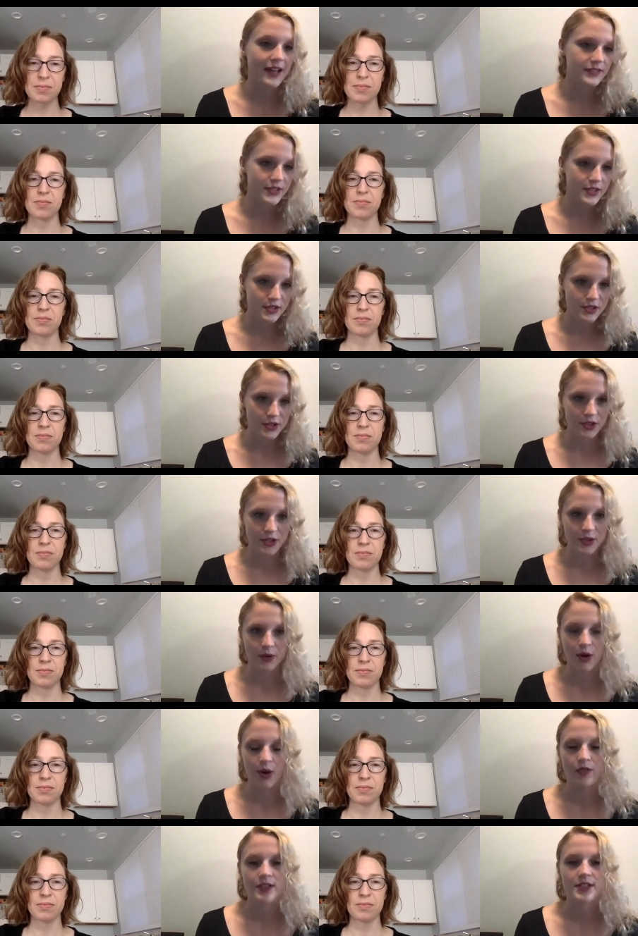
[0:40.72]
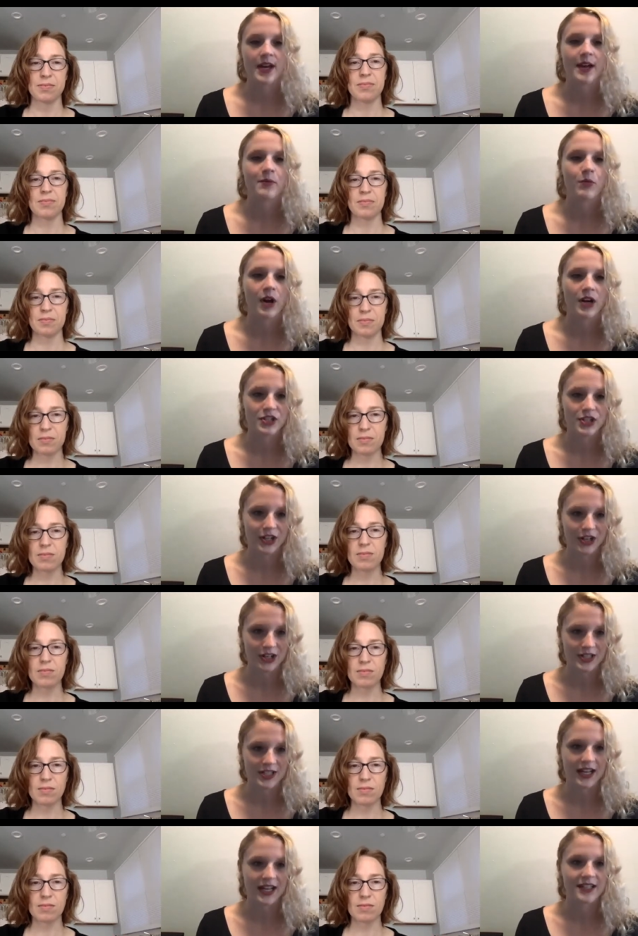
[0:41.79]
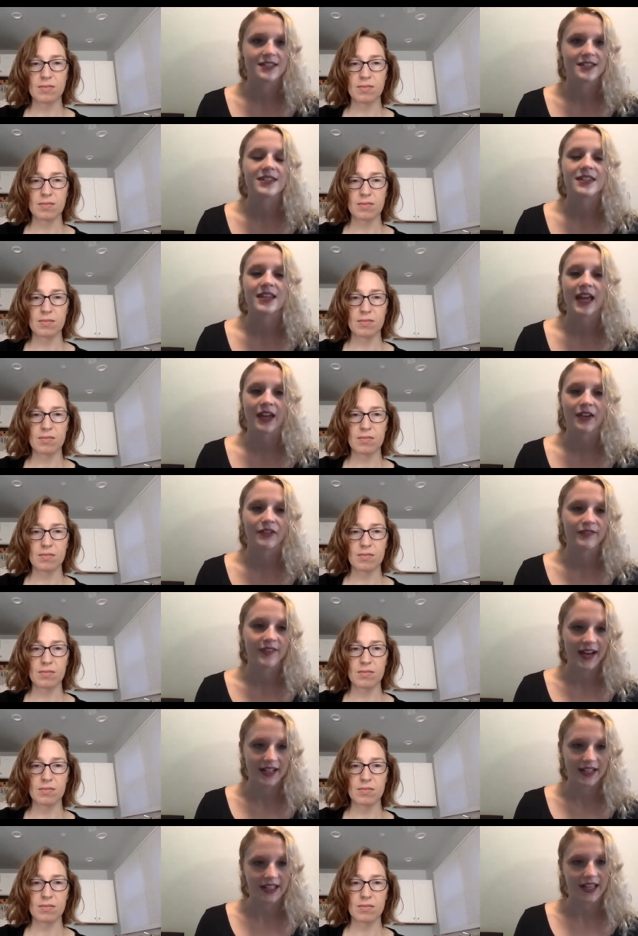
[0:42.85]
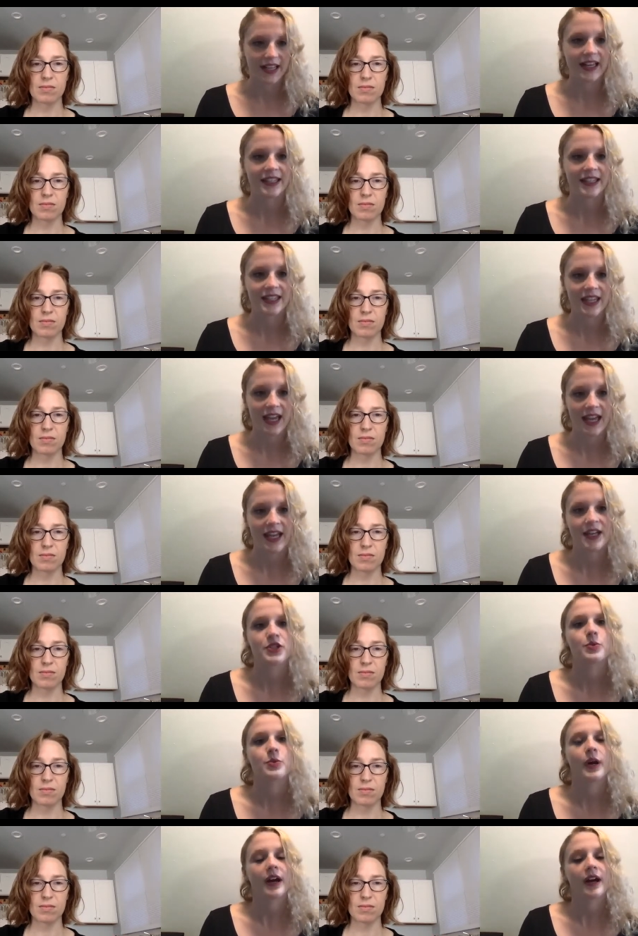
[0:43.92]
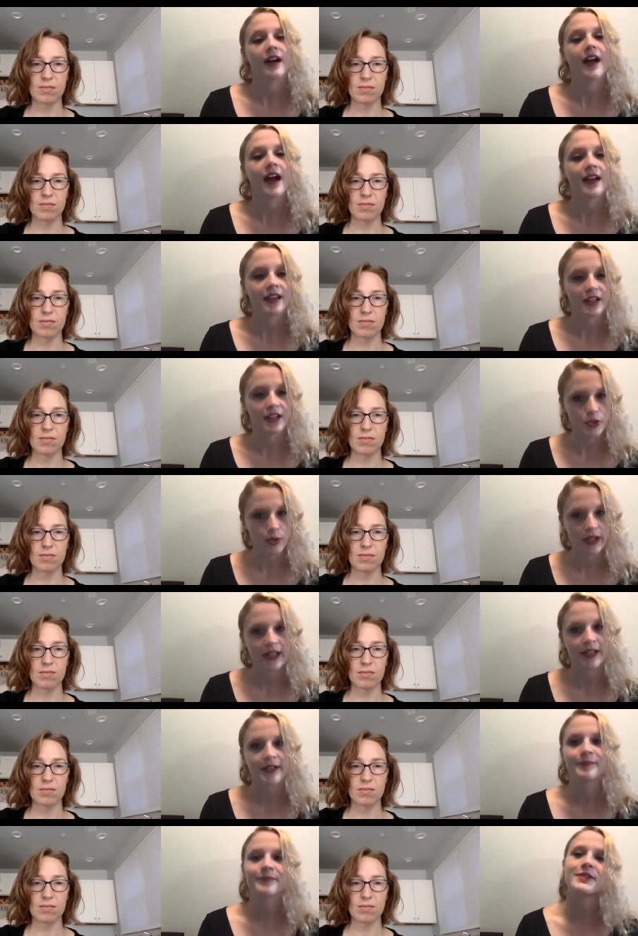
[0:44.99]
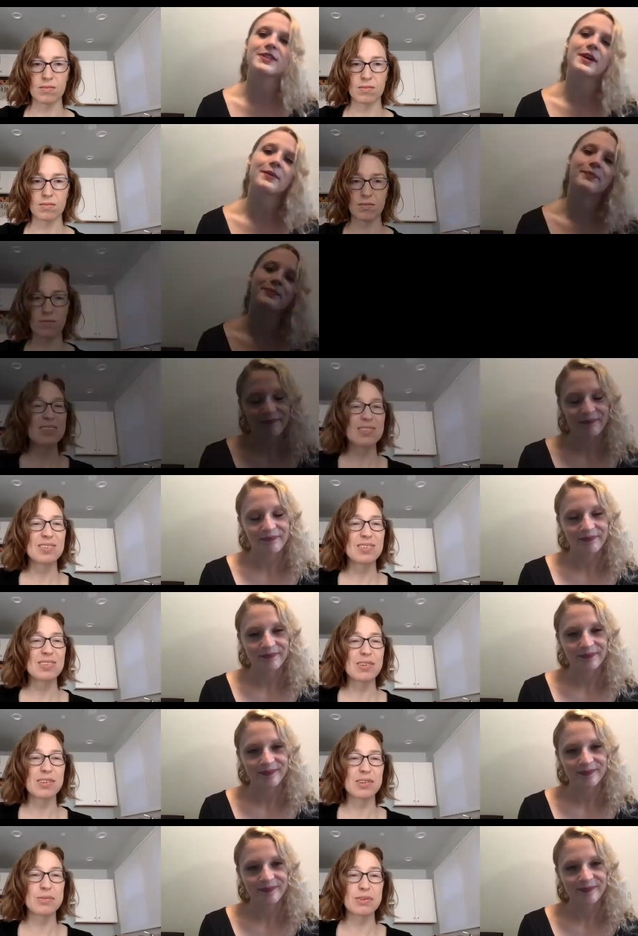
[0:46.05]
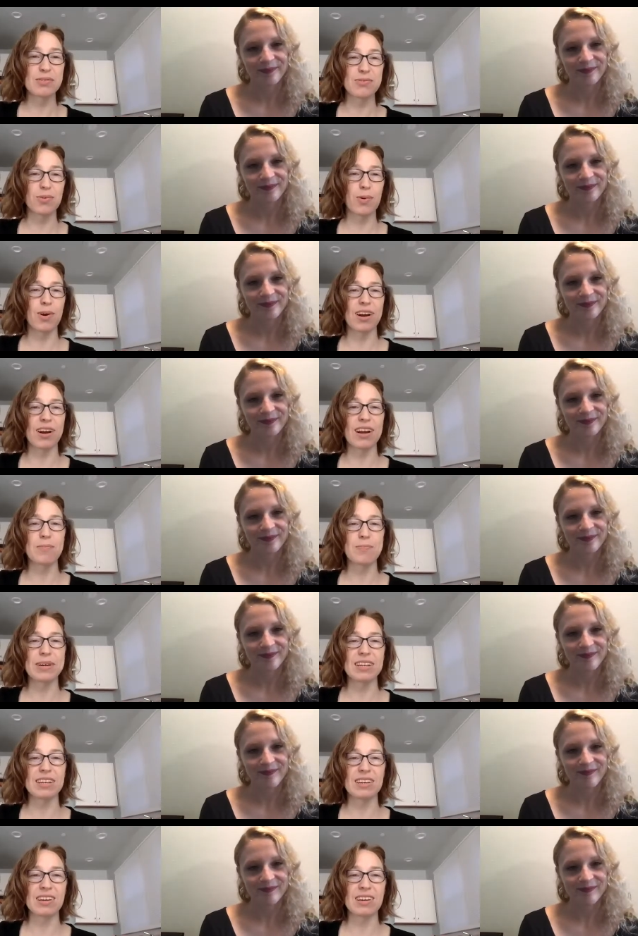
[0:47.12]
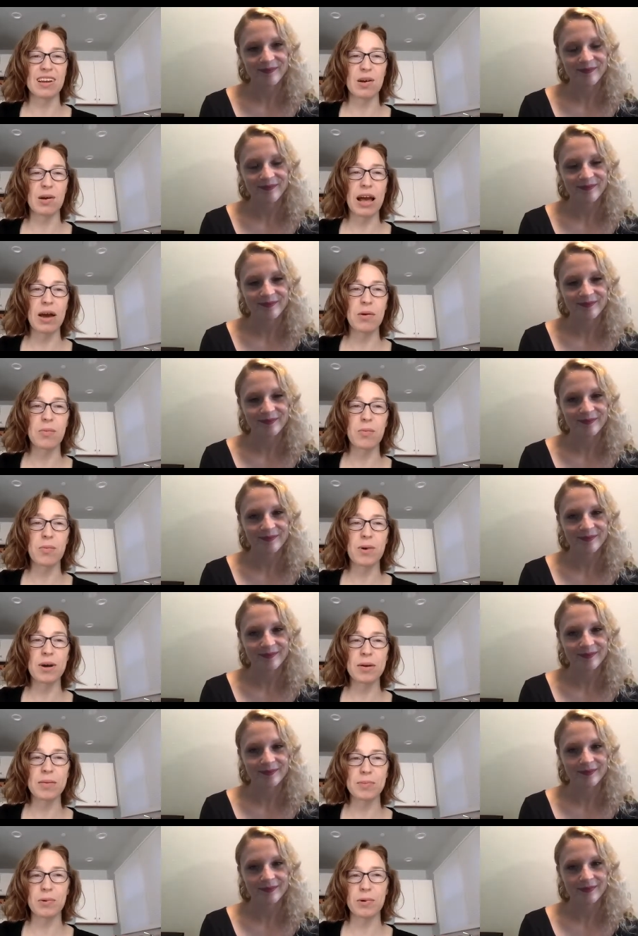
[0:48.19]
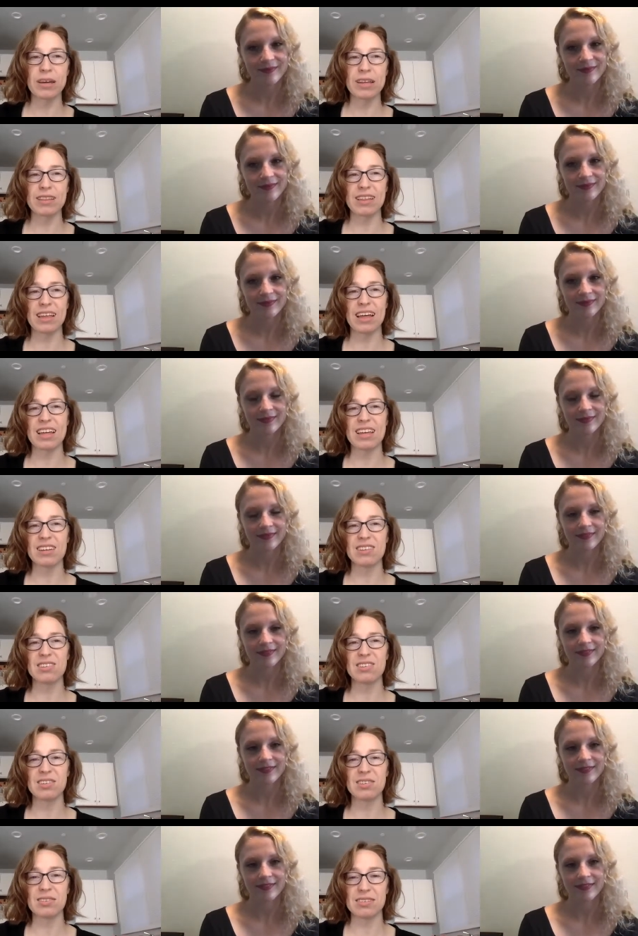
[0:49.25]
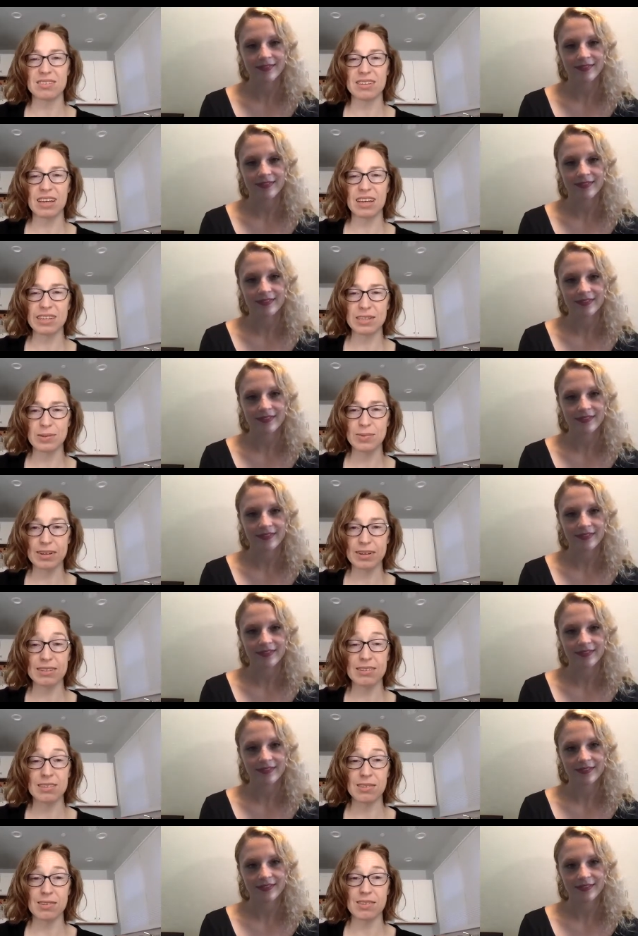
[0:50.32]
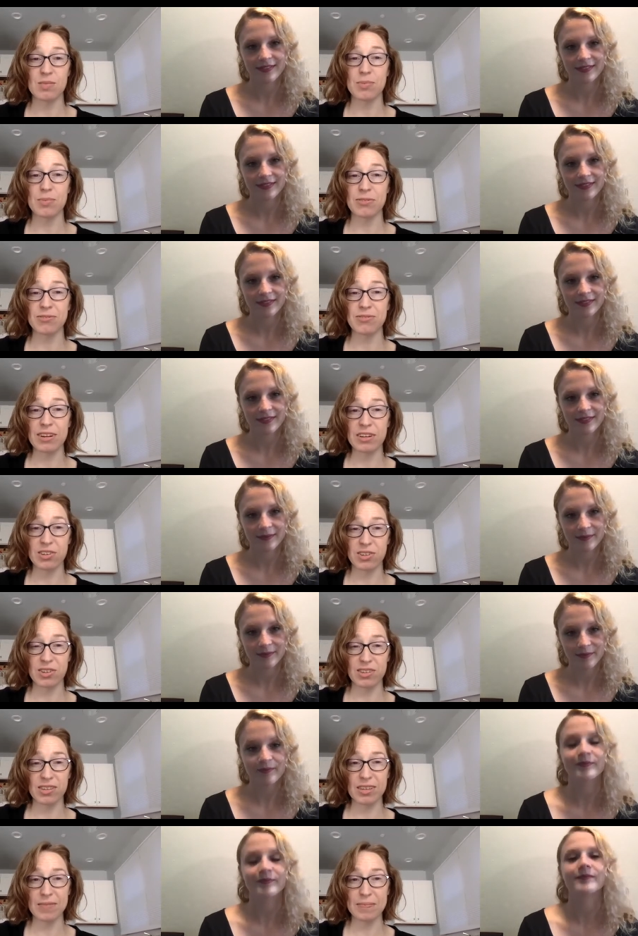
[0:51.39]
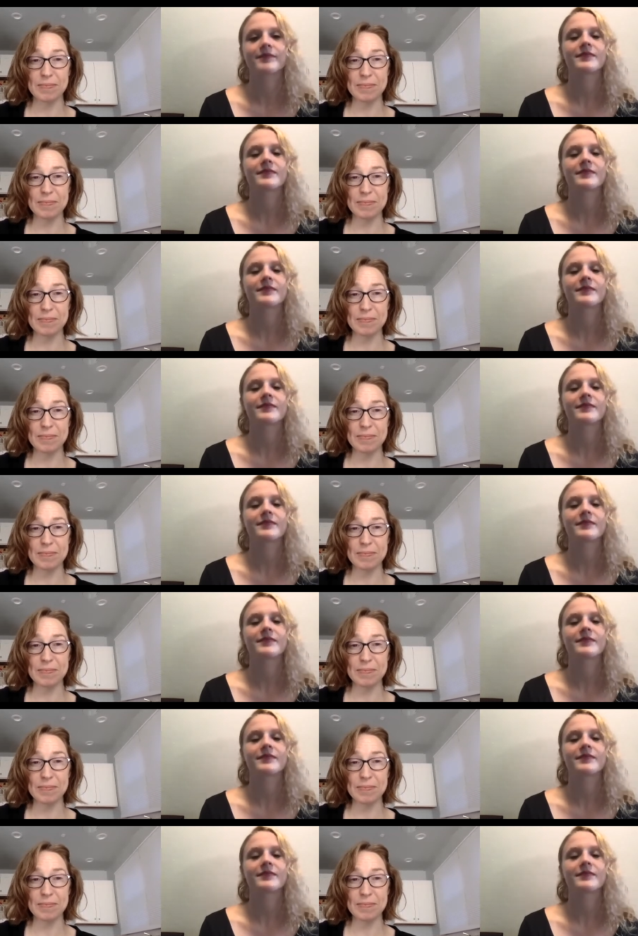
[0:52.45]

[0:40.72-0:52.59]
Speaker 1: the studio all the time watching her dance, and finally I hit the age where I could join in. So
Speaker 2: you were 4, but at what point then did you decide you wanted to do this professionally?